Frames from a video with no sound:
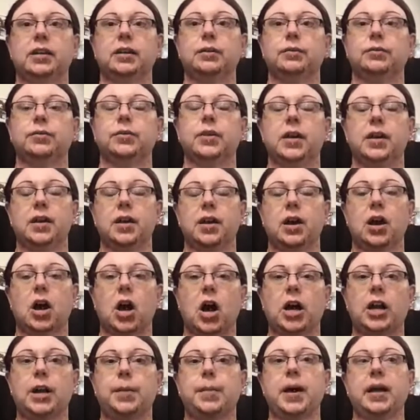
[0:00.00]
of
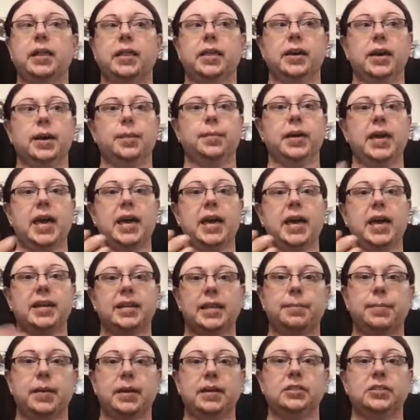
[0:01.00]
automatically coming out of
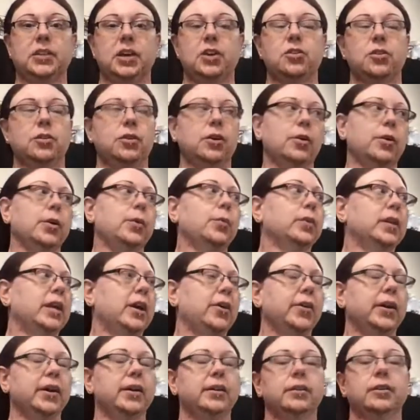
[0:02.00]
that meditation going, well, now
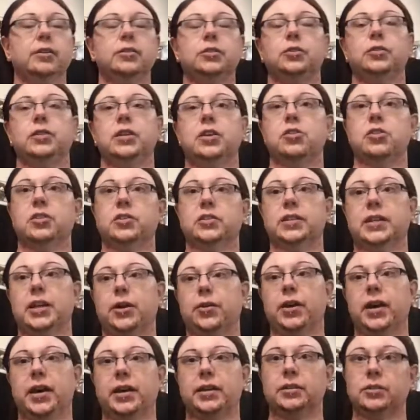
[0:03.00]
I got to go do dishes and now
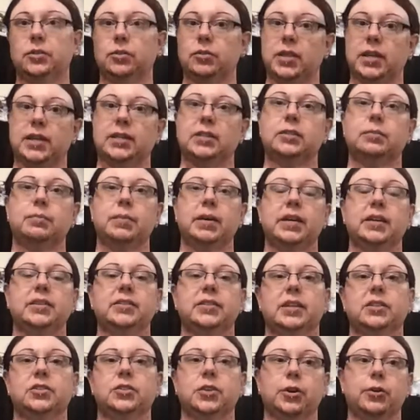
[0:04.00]
I got to do this, because
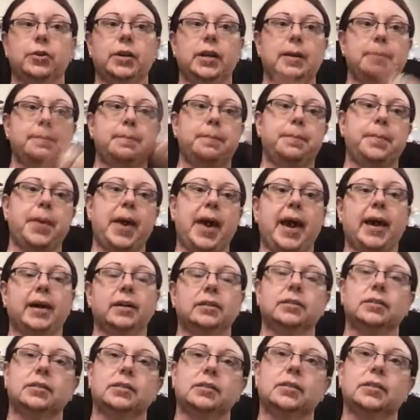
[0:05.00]
that's already
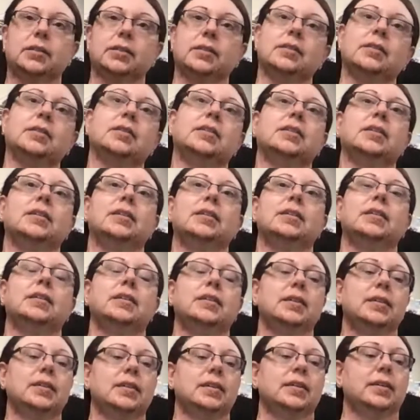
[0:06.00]
past.
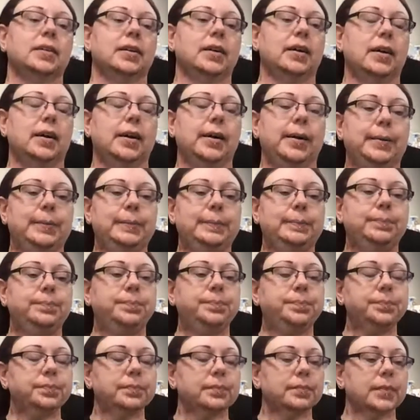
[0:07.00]

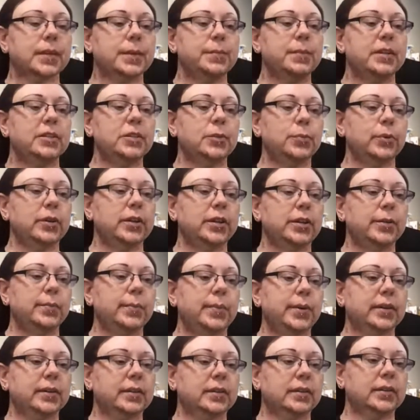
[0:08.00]
But it's a pretty good
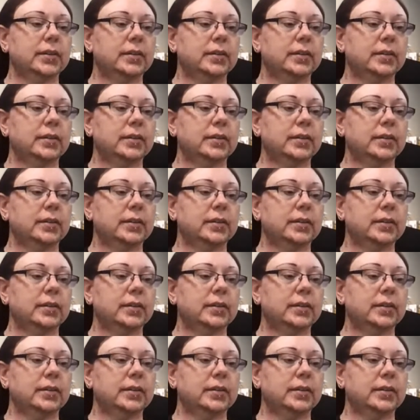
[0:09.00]
book.